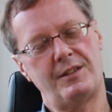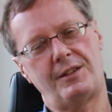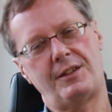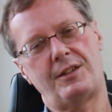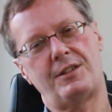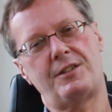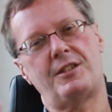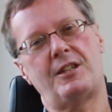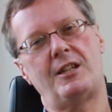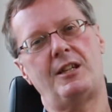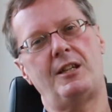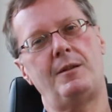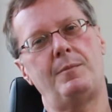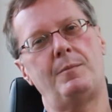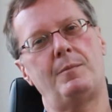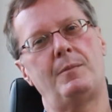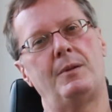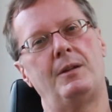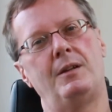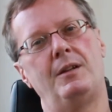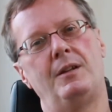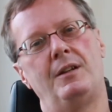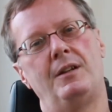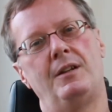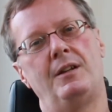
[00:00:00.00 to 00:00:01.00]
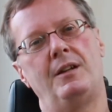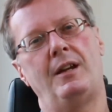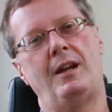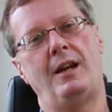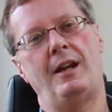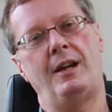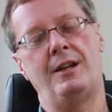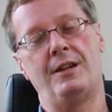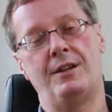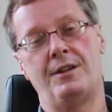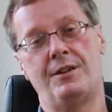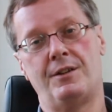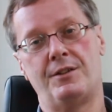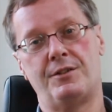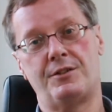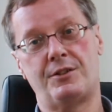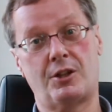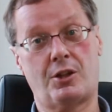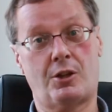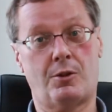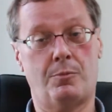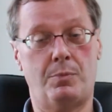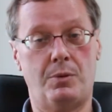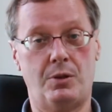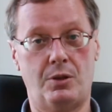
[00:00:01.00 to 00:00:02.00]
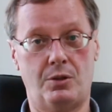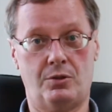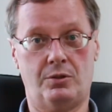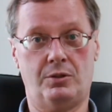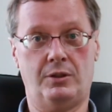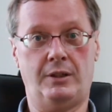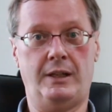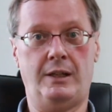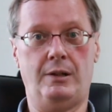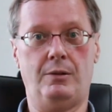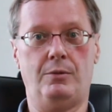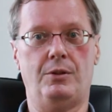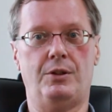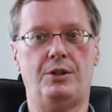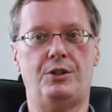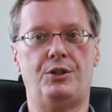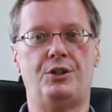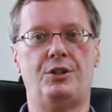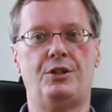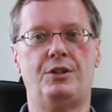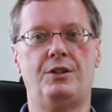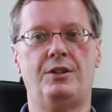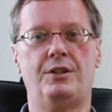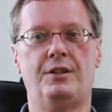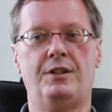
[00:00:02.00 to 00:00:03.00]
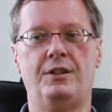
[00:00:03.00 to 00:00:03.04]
the same as a computer language?